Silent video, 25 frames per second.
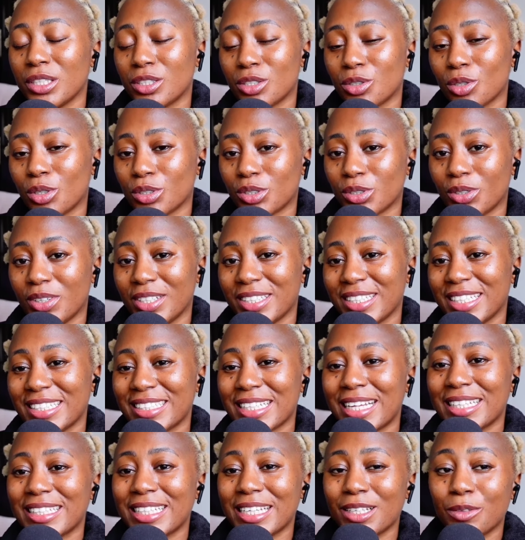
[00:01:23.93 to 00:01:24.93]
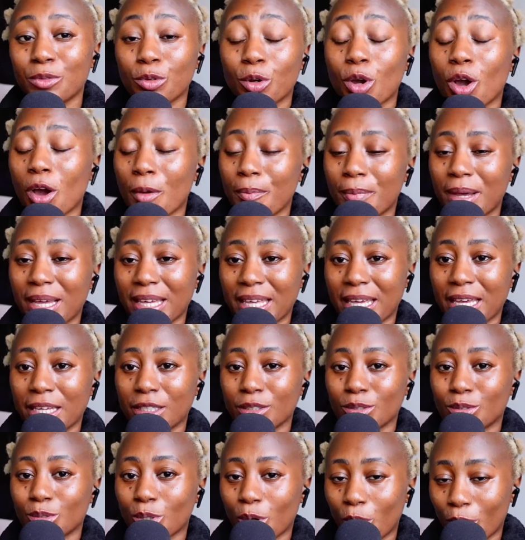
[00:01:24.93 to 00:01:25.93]
his thought on this, and then we'll come back
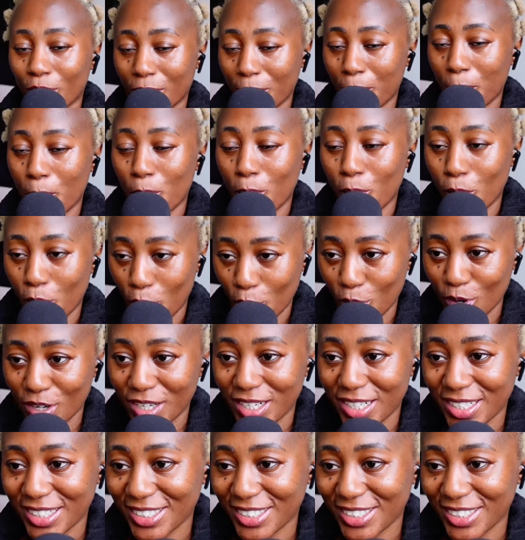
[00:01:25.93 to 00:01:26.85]
and talk more.